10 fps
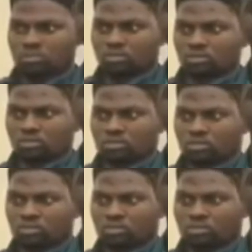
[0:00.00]

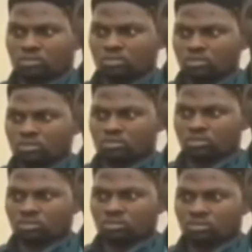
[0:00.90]

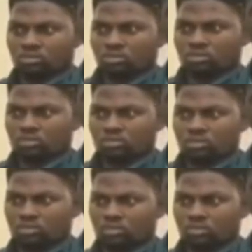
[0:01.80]

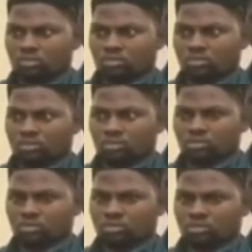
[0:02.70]

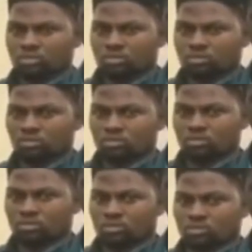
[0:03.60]

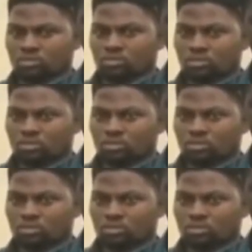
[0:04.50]
(not speaking)